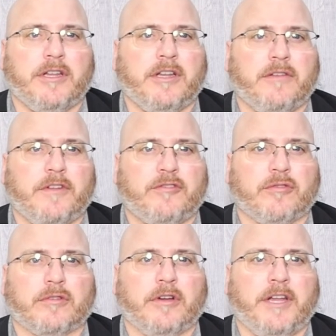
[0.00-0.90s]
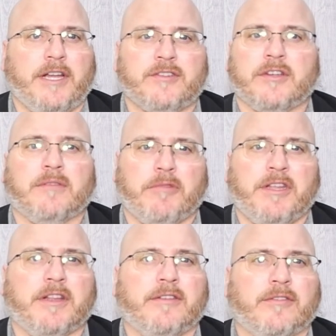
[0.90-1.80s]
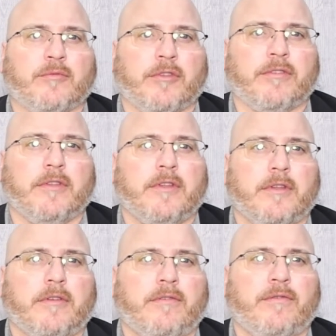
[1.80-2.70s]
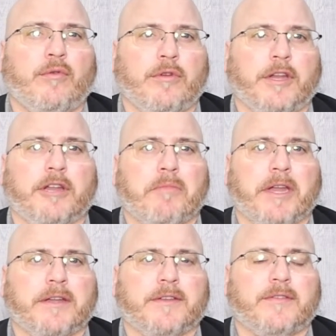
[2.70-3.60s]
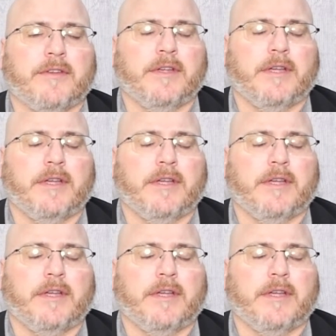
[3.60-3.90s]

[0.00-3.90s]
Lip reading: an individual, or a nation begins with food independence.